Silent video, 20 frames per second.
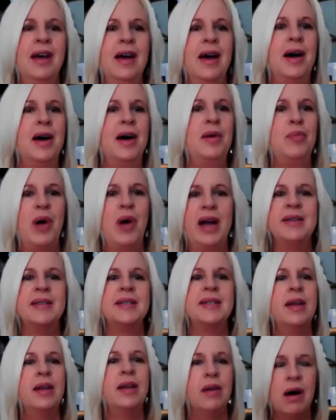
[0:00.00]
Um, I
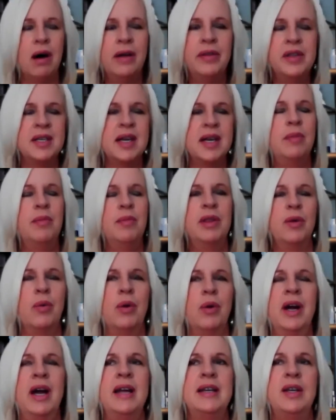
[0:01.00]
see it all the time in the
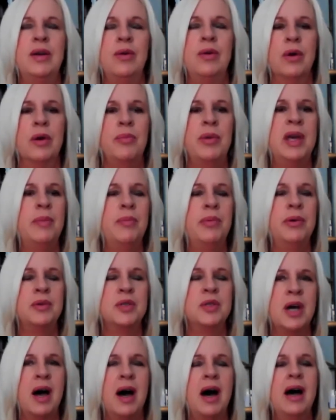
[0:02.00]
work I do where people
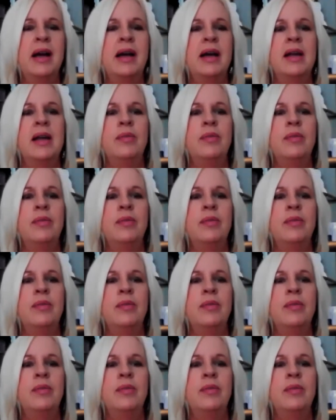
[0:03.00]
talk